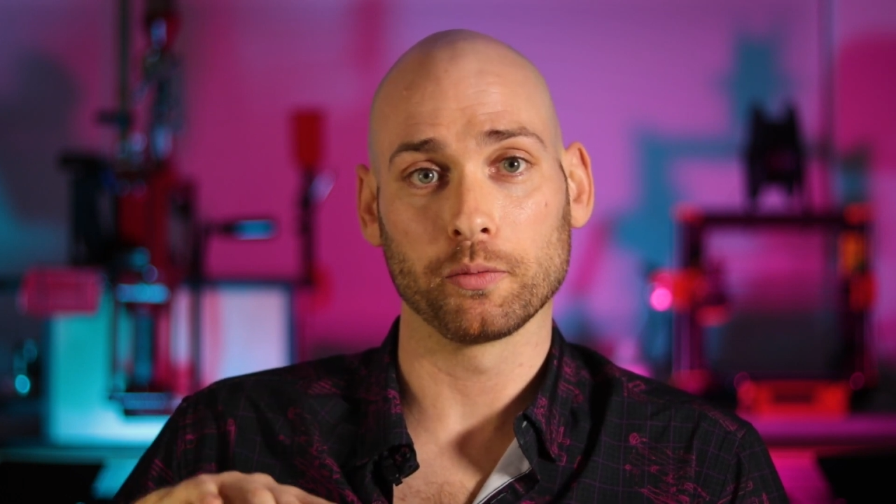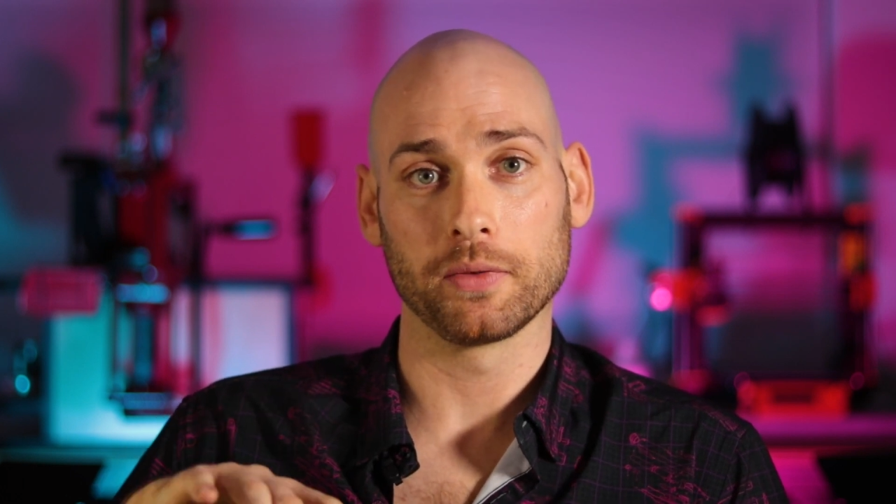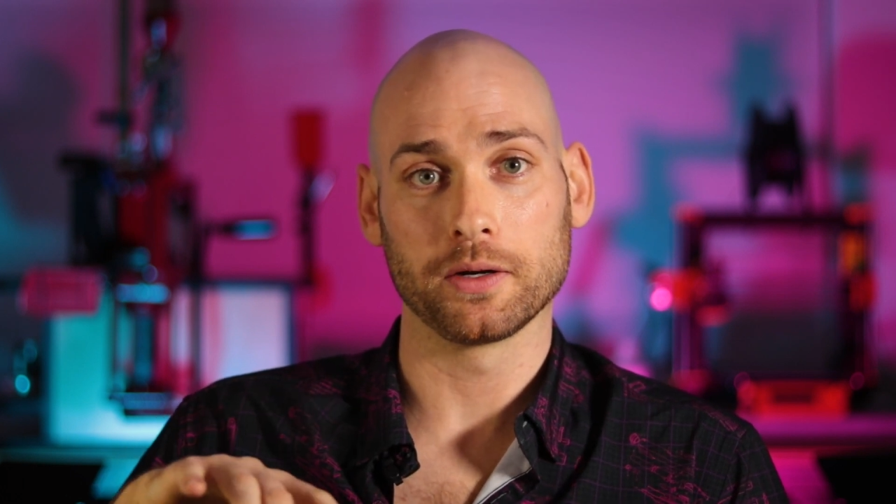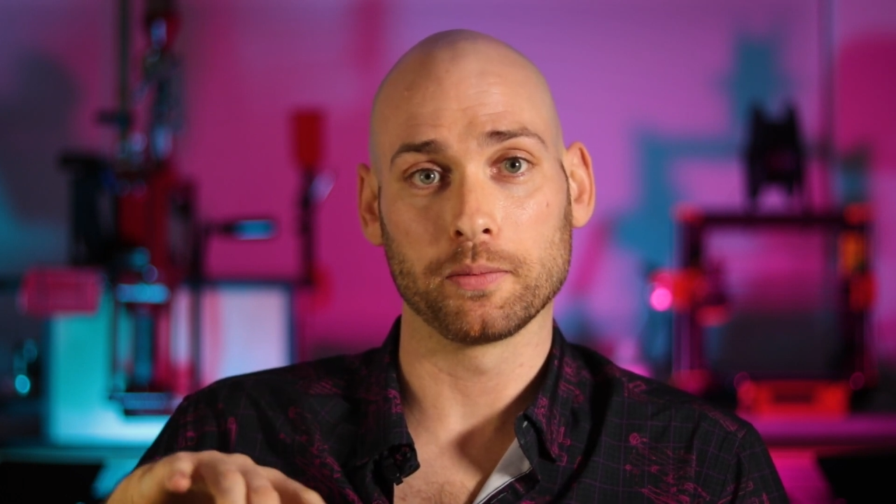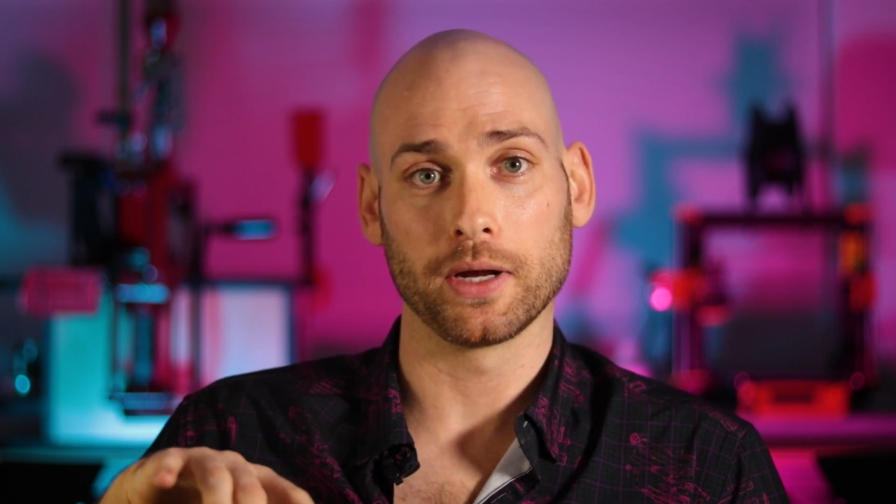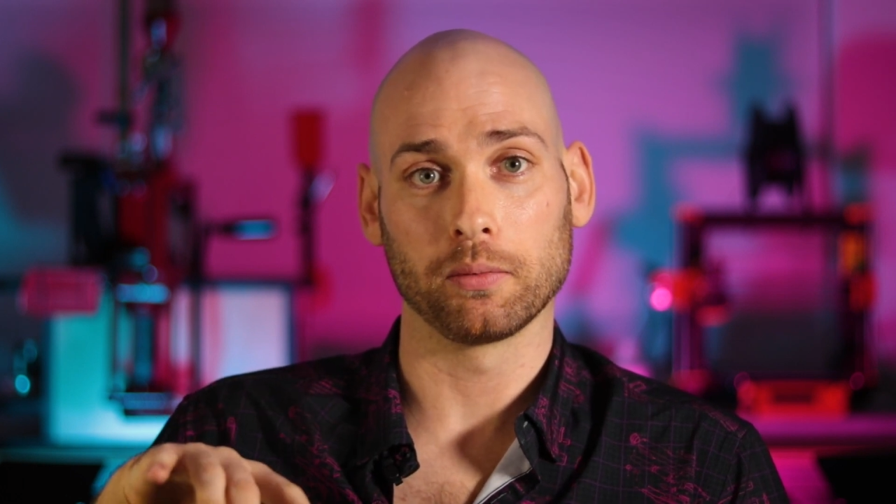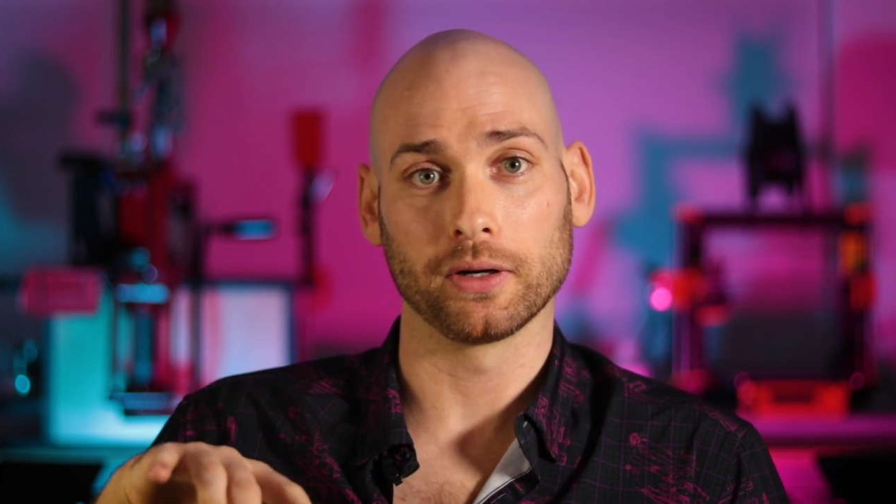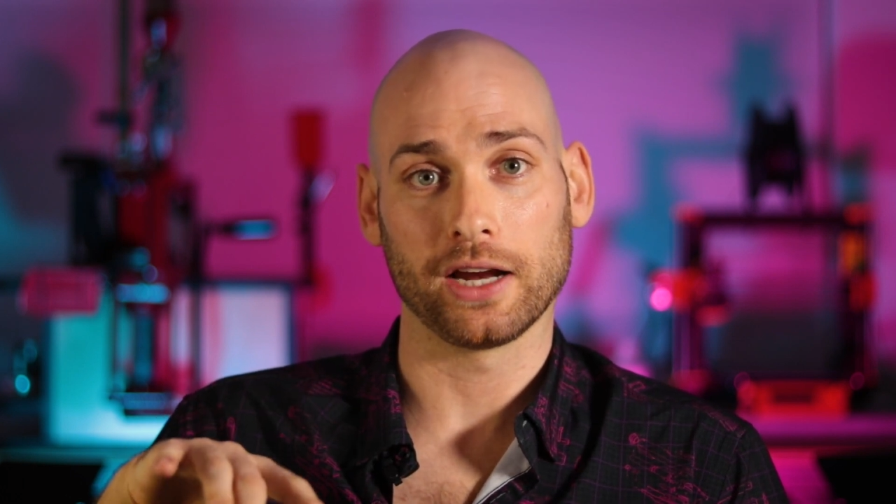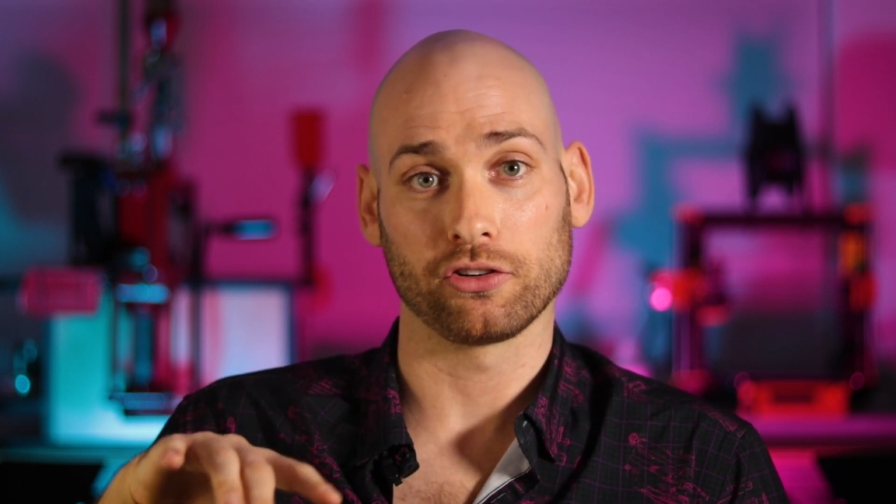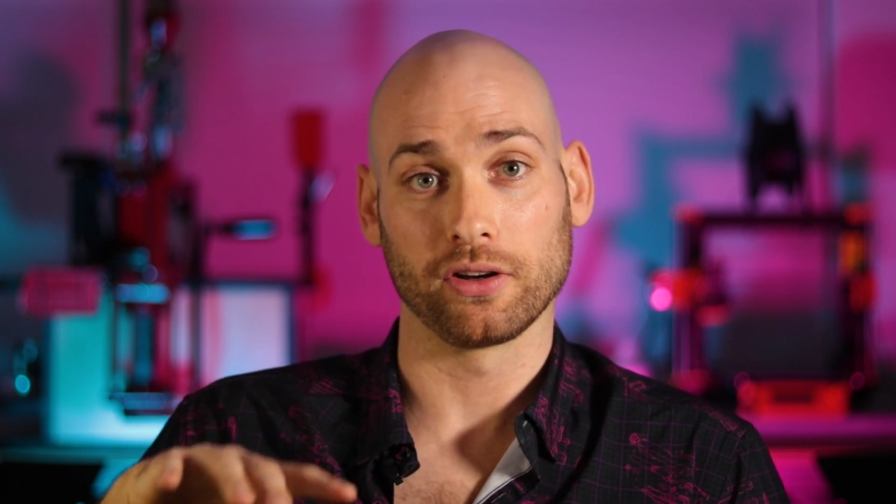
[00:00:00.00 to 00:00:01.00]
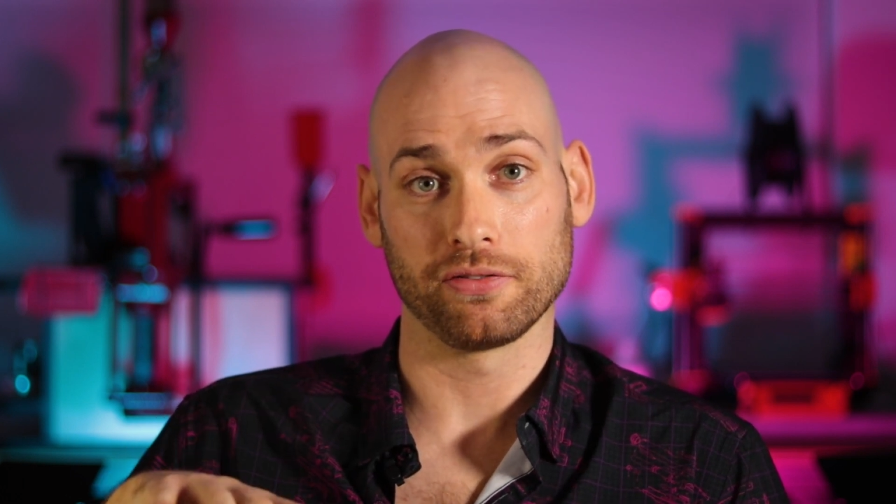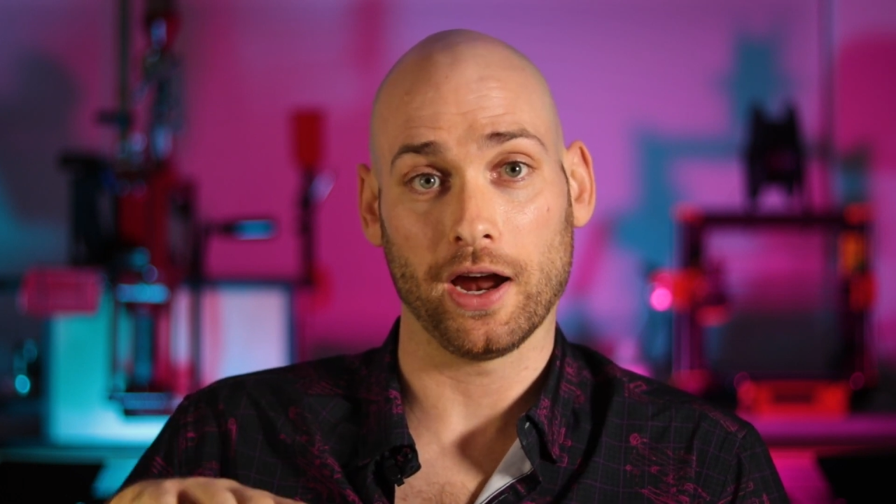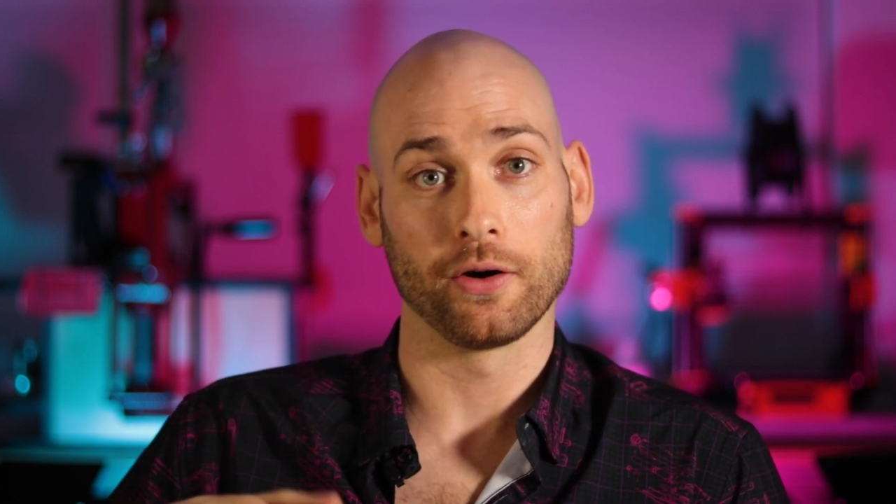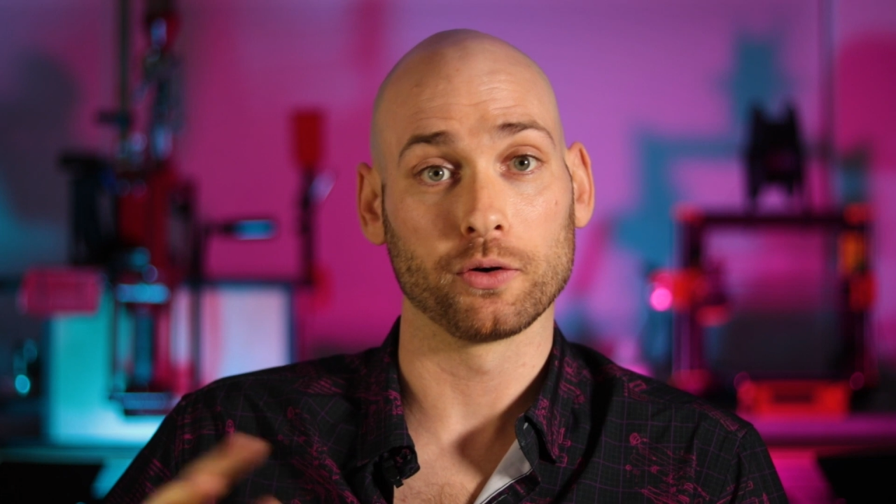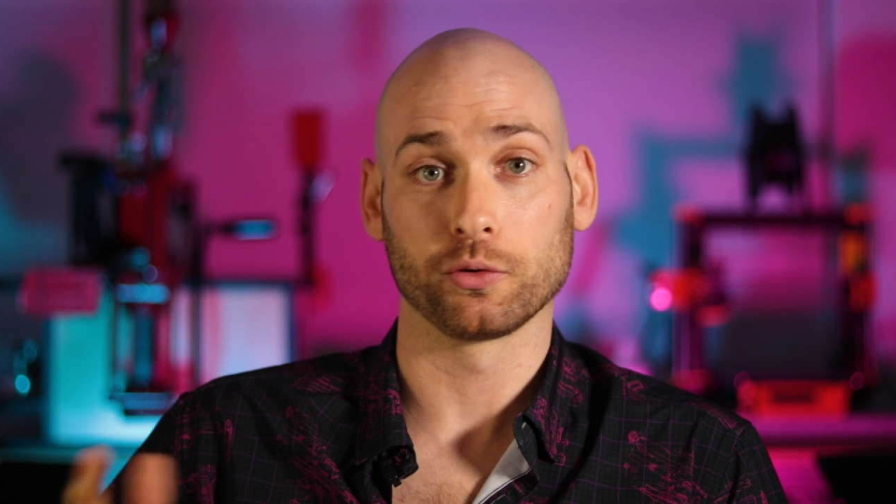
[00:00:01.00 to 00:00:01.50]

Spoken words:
for me to be able to actually fire it,